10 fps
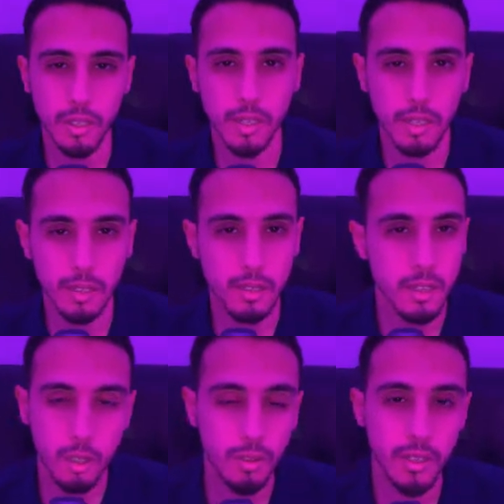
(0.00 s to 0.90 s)

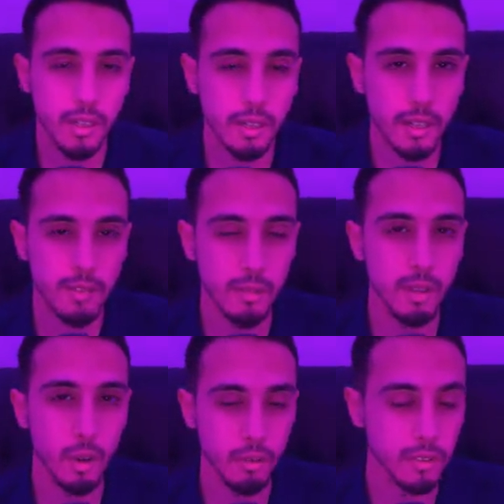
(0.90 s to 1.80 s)
can give them
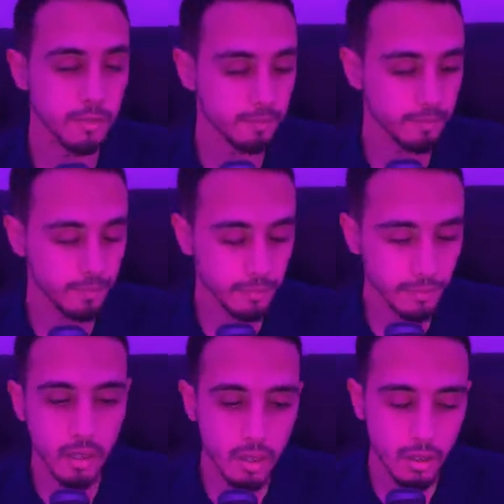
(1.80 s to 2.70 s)
an audit.
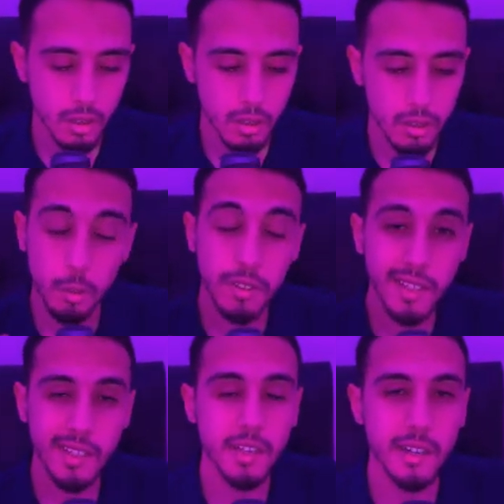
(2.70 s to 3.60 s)
So the
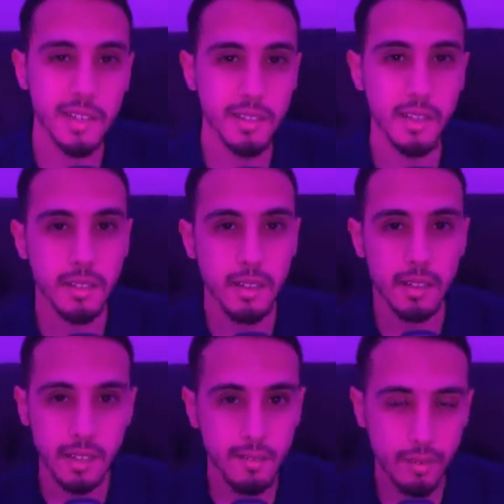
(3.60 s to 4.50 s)
thing here is that
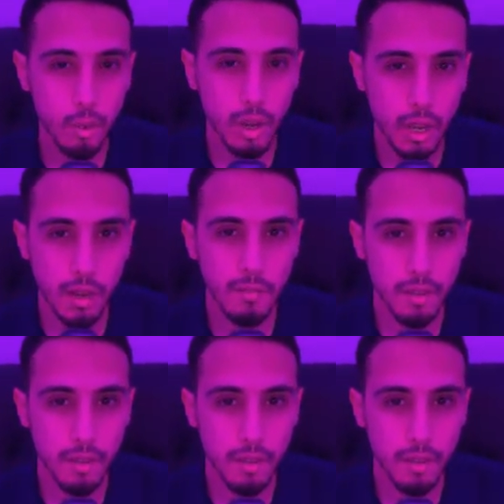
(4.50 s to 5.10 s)
if you have